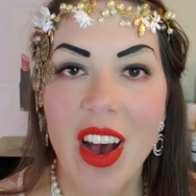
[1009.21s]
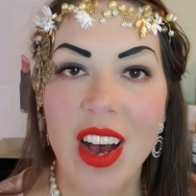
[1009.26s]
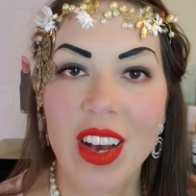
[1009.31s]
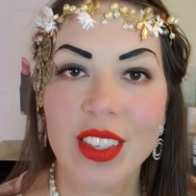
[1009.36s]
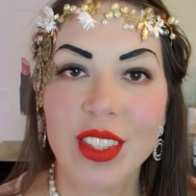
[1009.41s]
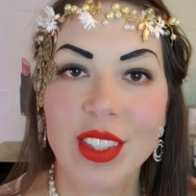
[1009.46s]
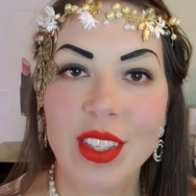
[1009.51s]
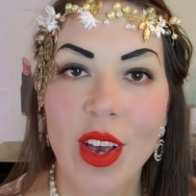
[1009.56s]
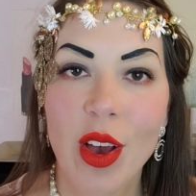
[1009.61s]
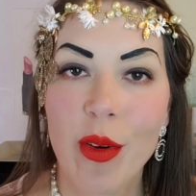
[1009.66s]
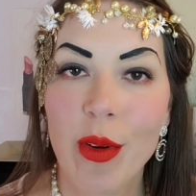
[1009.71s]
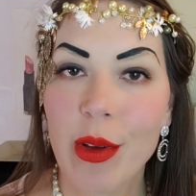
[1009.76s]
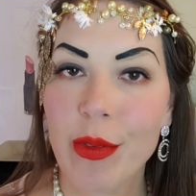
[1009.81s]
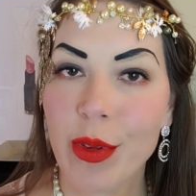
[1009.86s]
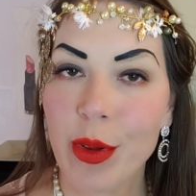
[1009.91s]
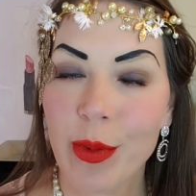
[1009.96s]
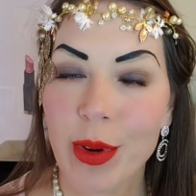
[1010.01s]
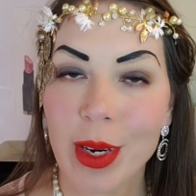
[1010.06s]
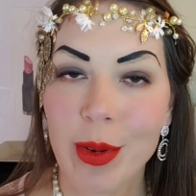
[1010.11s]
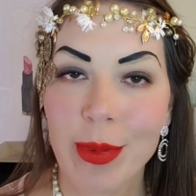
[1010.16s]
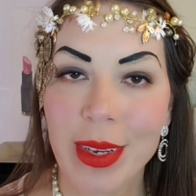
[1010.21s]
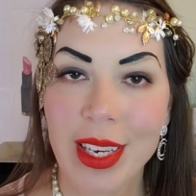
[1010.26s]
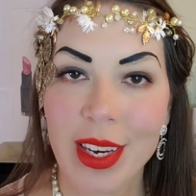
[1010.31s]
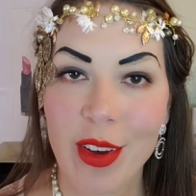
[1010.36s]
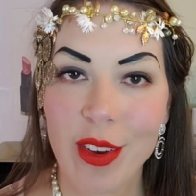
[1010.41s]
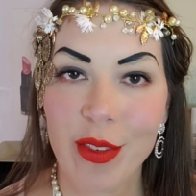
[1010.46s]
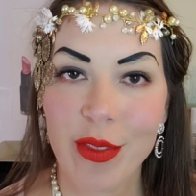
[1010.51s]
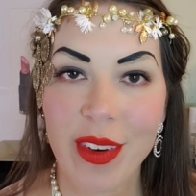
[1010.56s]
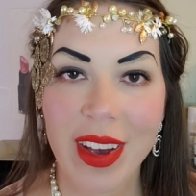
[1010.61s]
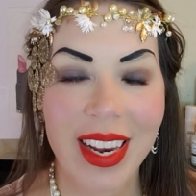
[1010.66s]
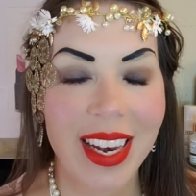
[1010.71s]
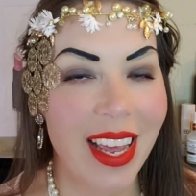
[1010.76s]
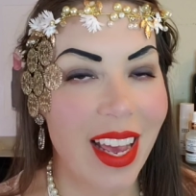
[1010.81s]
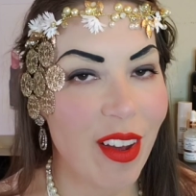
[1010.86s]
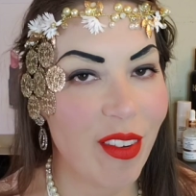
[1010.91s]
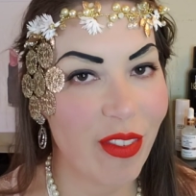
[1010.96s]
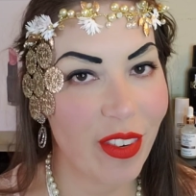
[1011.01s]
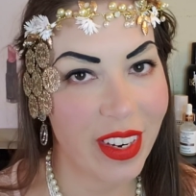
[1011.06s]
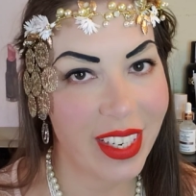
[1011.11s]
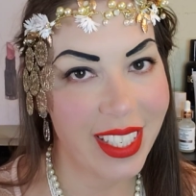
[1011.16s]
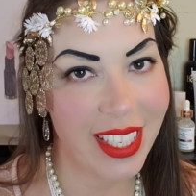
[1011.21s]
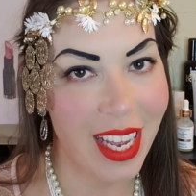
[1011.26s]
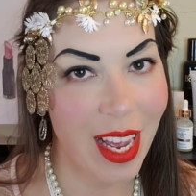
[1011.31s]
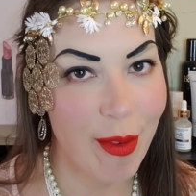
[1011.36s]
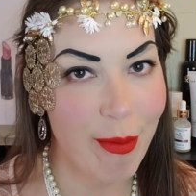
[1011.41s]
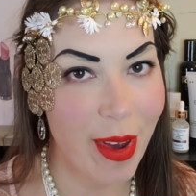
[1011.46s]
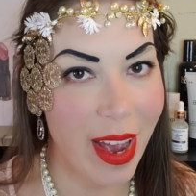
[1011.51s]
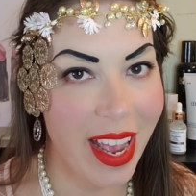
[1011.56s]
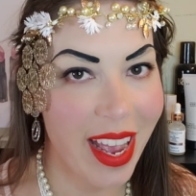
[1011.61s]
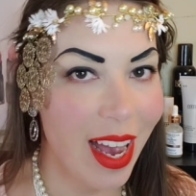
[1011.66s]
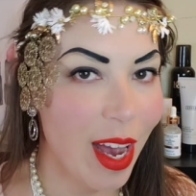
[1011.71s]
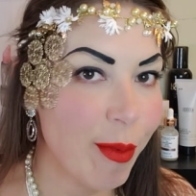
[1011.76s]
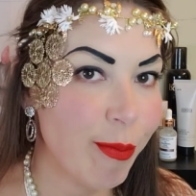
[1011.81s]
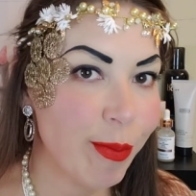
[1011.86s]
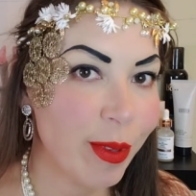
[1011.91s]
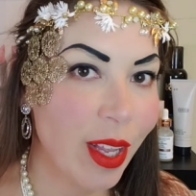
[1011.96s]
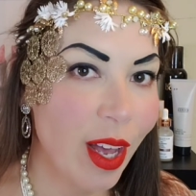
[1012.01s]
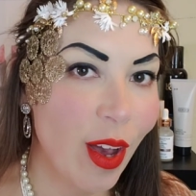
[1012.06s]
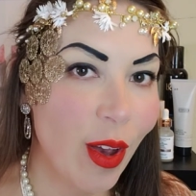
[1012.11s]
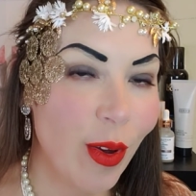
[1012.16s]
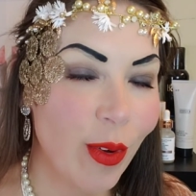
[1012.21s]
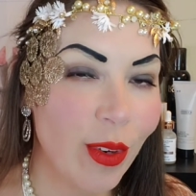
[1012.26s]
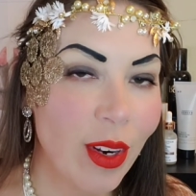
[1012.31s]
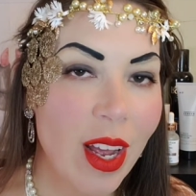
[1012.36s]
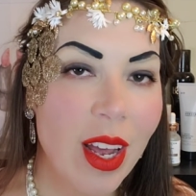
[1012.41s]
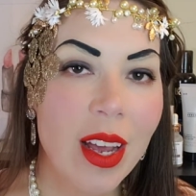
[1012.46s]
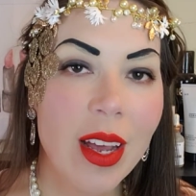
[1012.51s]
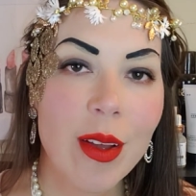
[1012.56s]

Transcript: Also, if you want to be notified every time I upload,